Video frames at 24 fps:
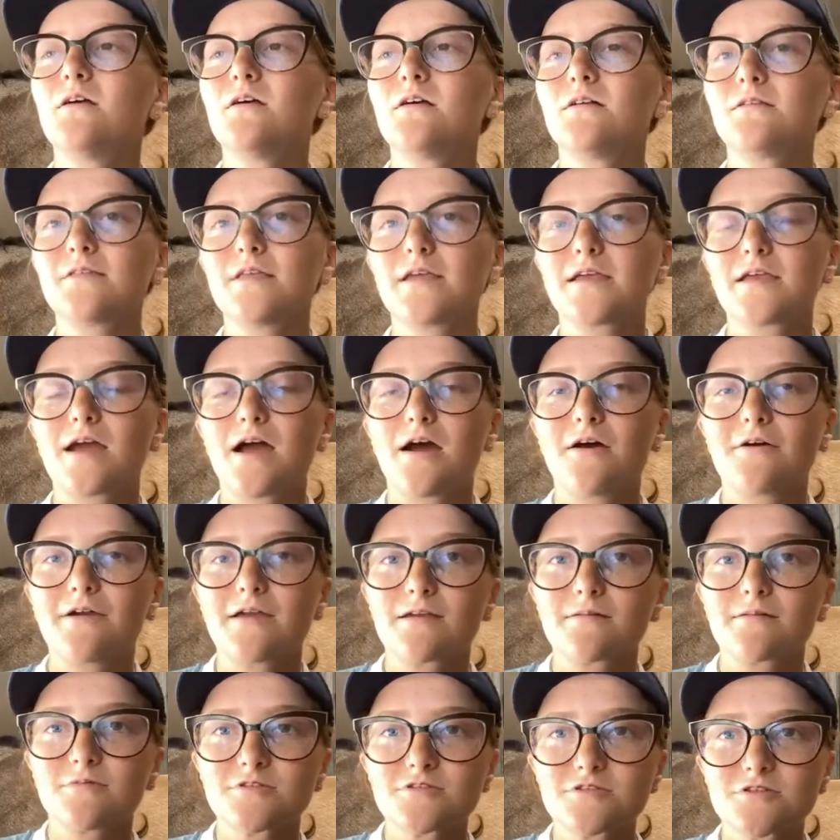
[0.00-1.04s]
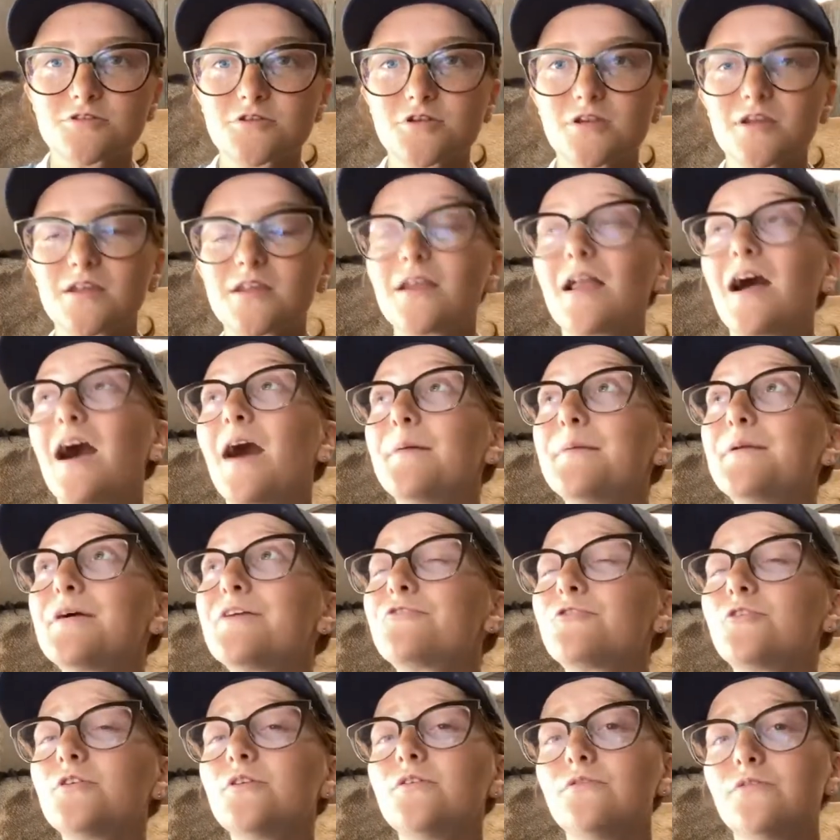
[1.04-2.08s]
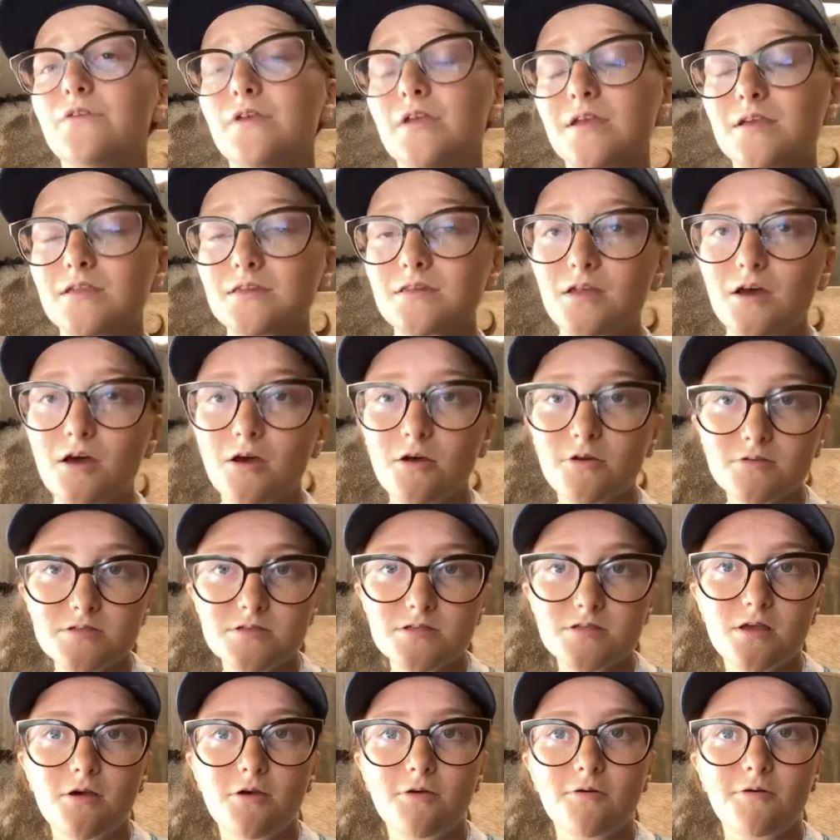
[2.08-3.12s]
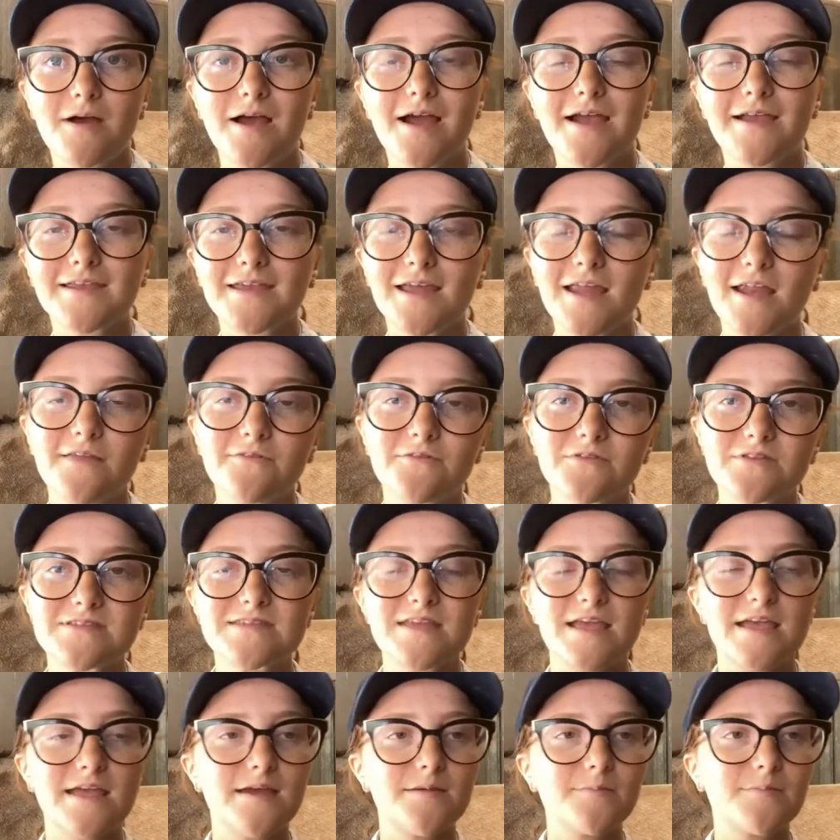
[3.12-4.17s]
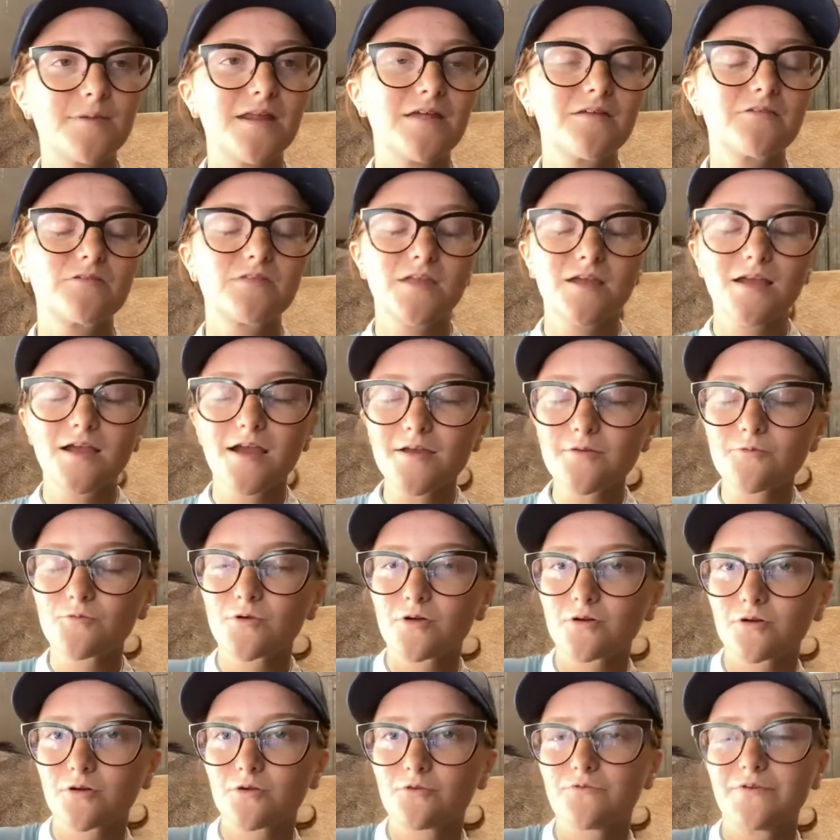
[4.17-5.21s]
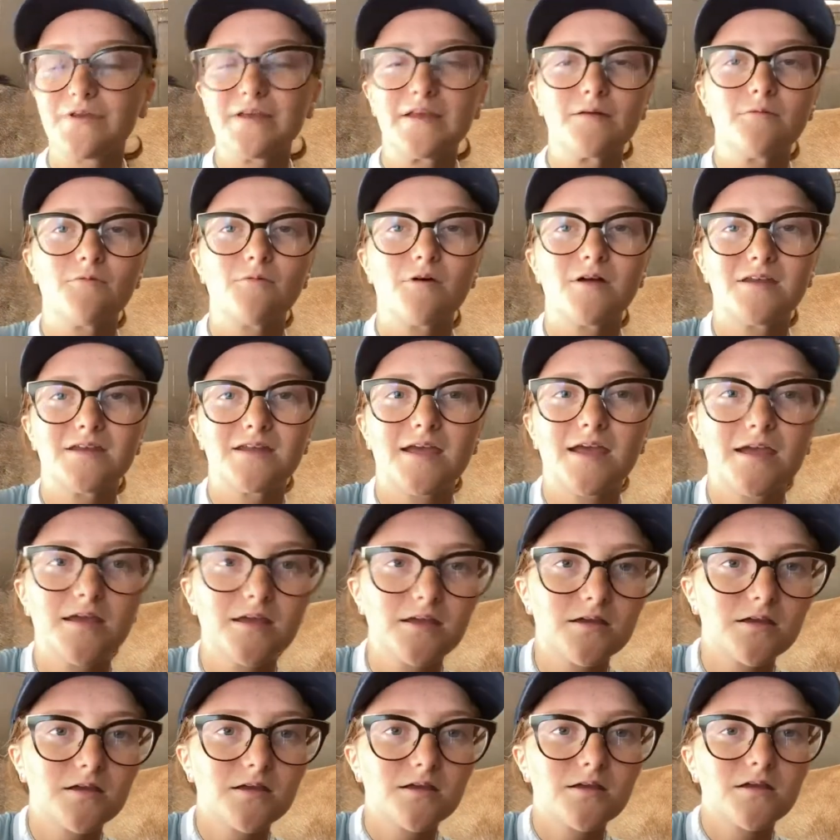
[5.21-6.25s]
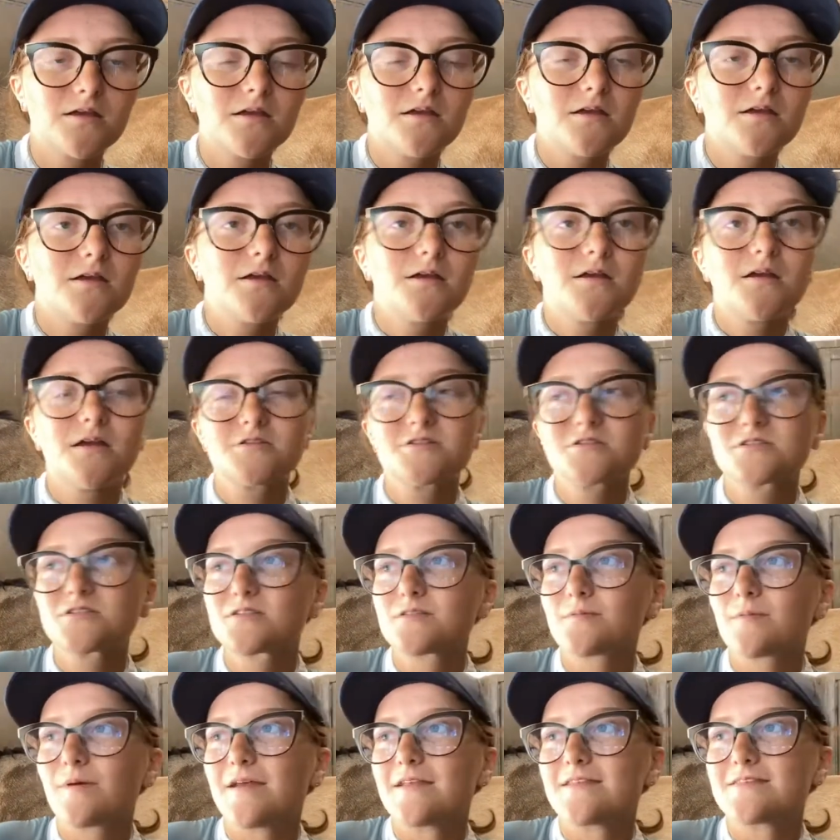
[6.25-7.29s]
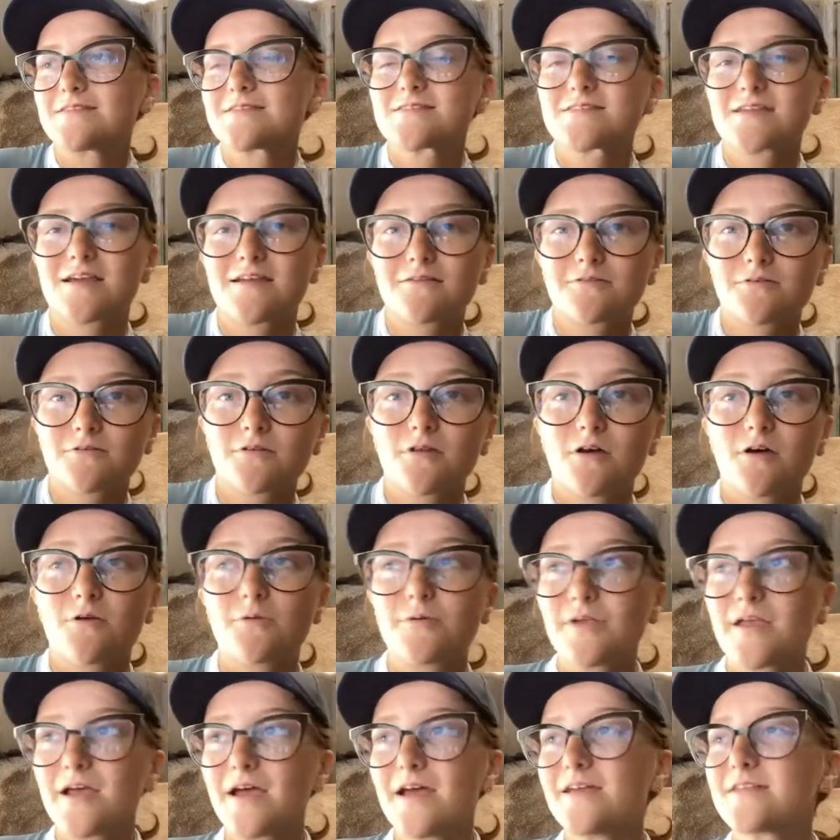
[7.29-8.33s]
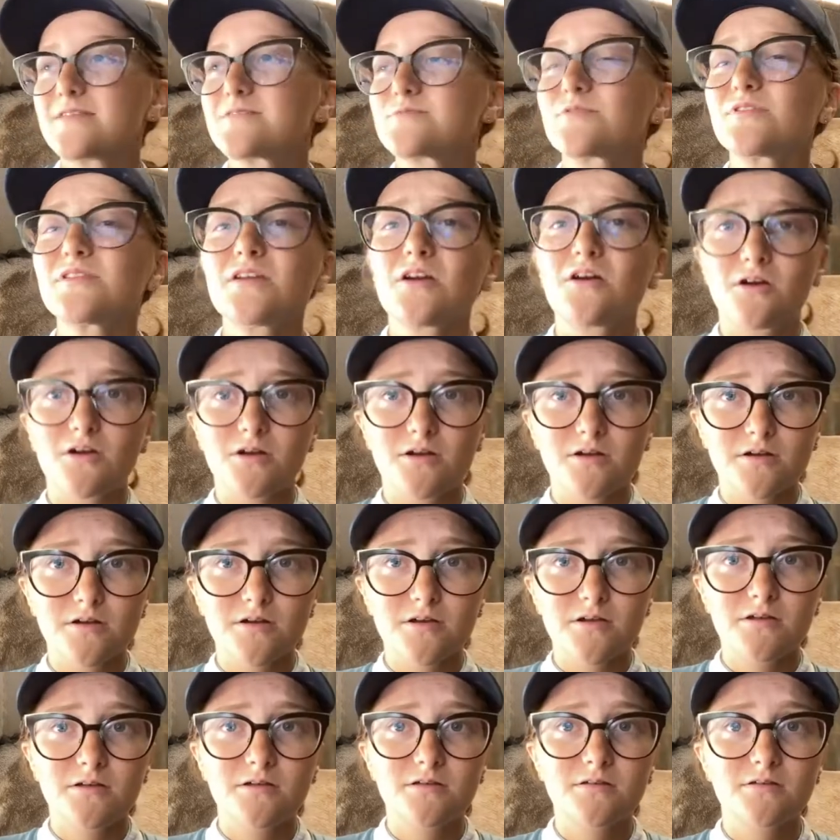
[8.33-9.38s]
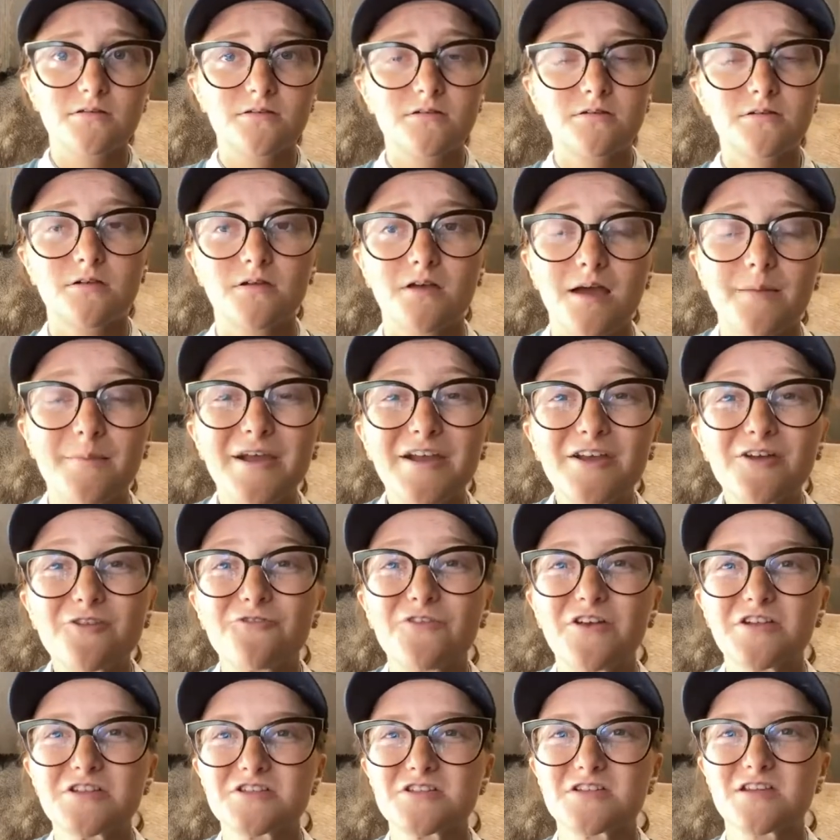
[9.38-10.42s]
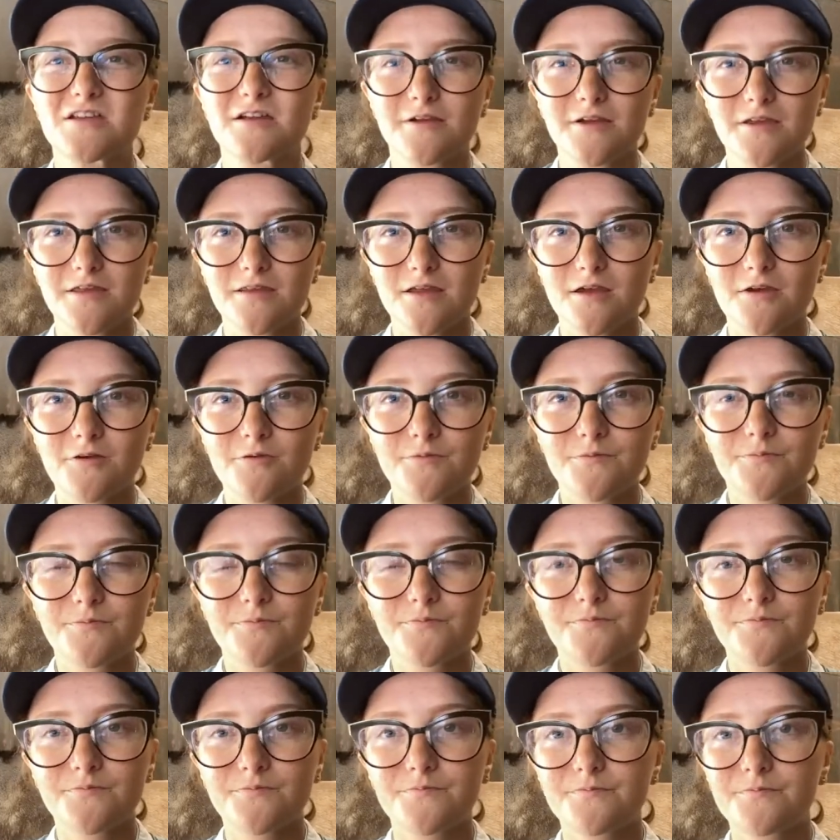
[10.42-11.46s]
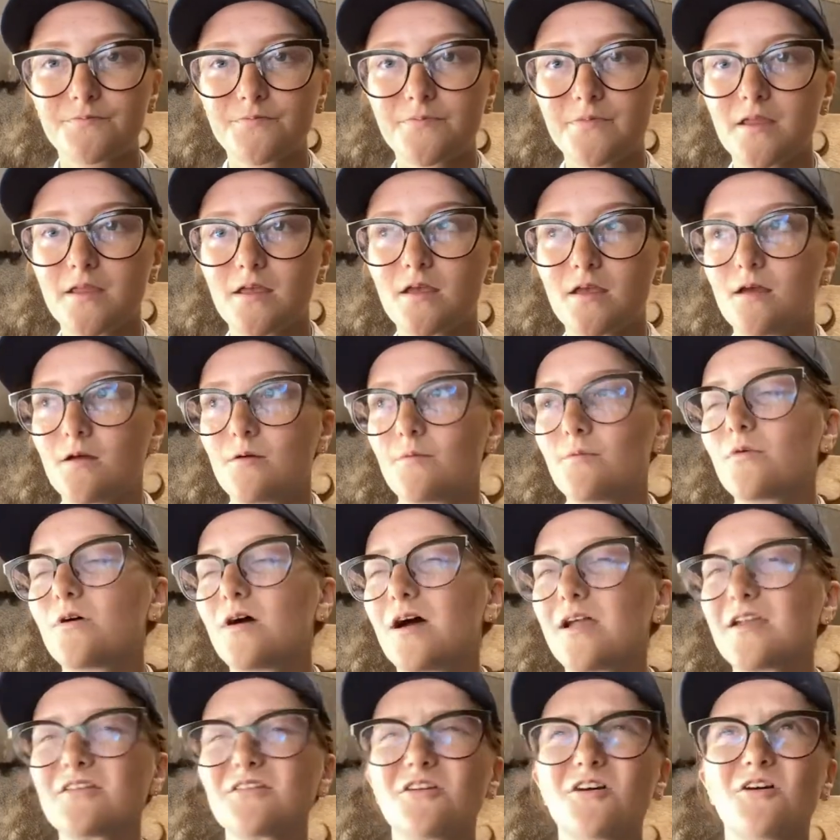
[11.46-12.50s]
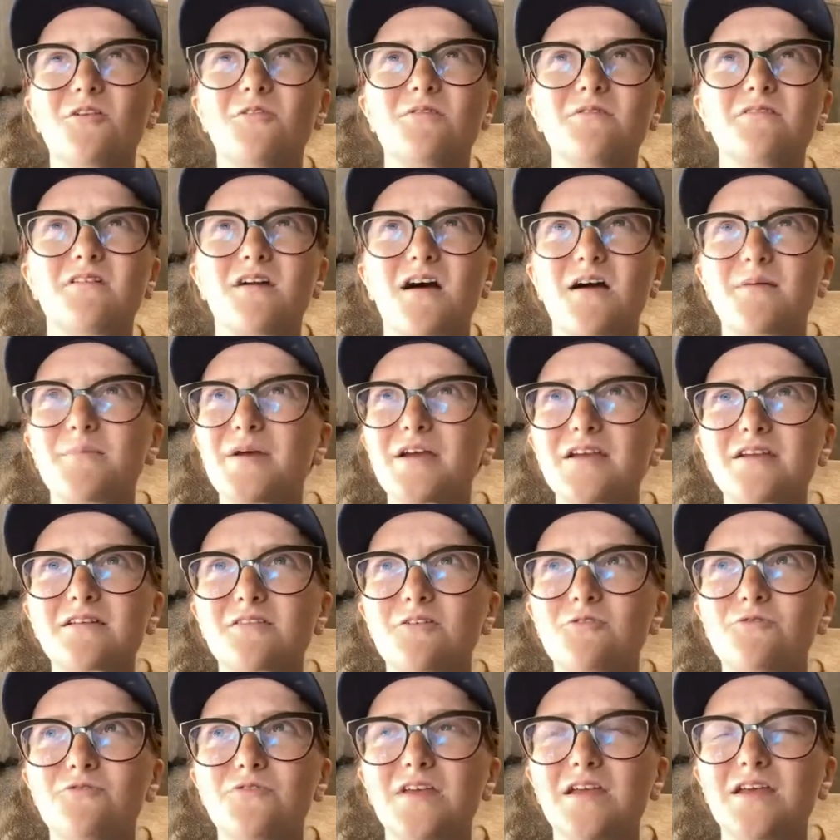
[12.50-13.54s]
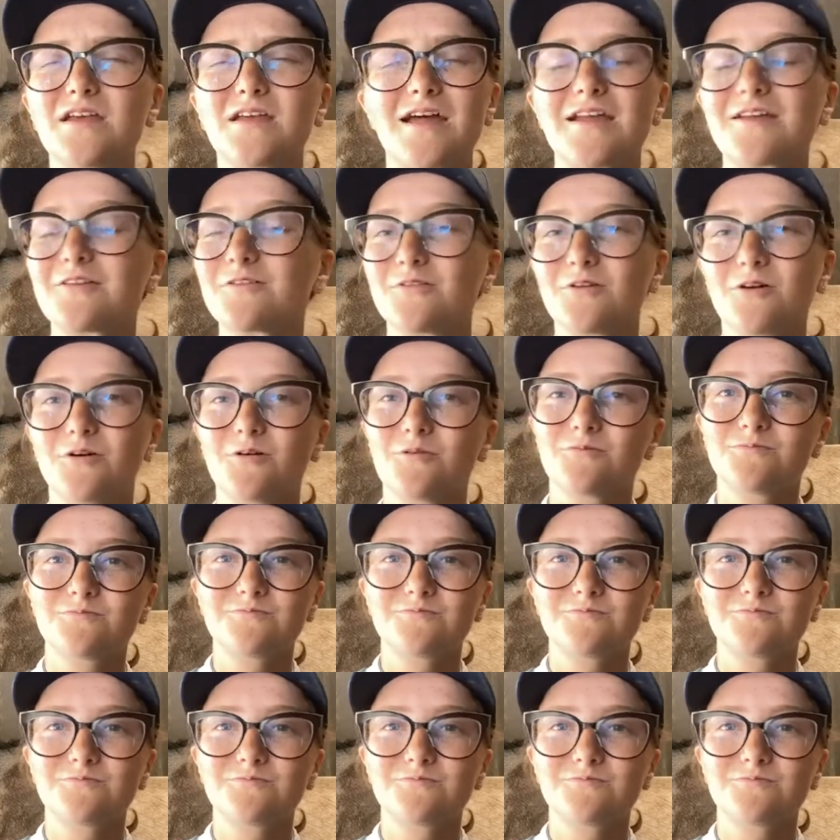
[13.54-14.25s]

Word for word: like how animals are treated. I'm not fully vegan though, so I can't even say it, but I think I will go vegan one day. It just depends. I don't know yet. It's really hard. I might go vegetarian though. Well, I don't know. I might go vegan. I don't know.